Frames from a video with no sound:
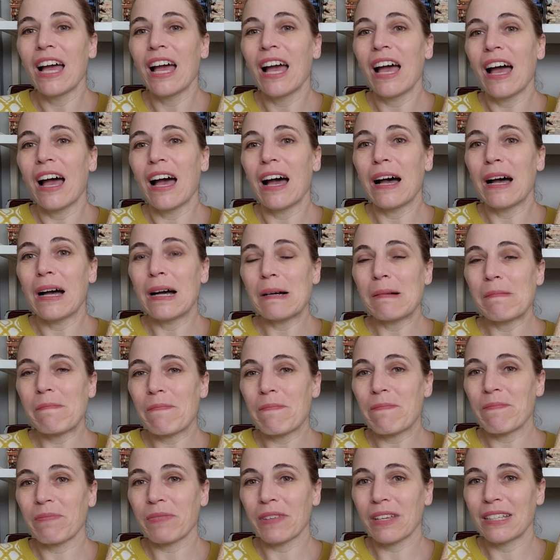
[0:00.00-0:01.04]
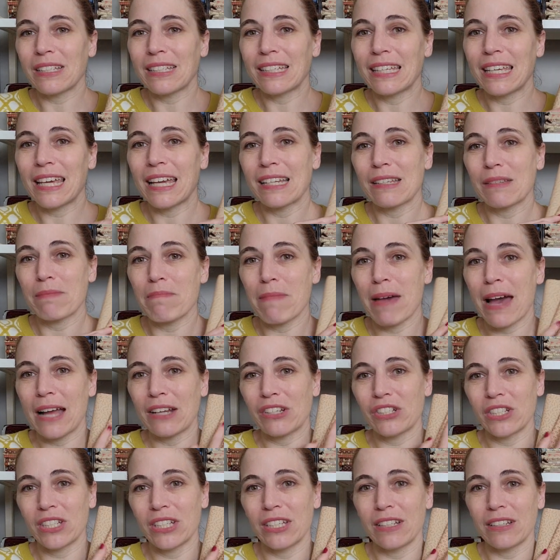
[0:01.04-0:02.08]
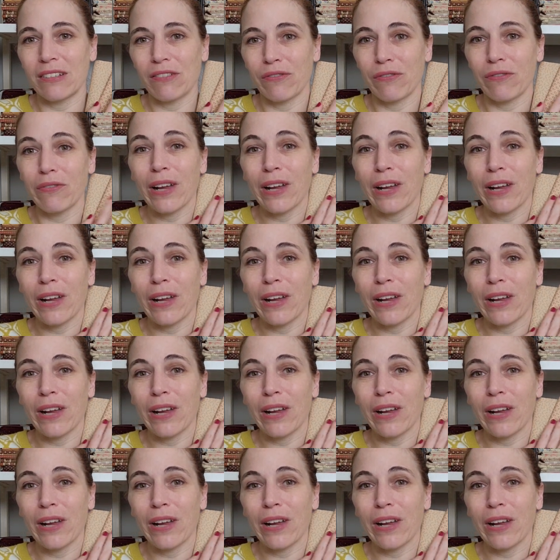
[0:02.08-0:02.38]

to get matching,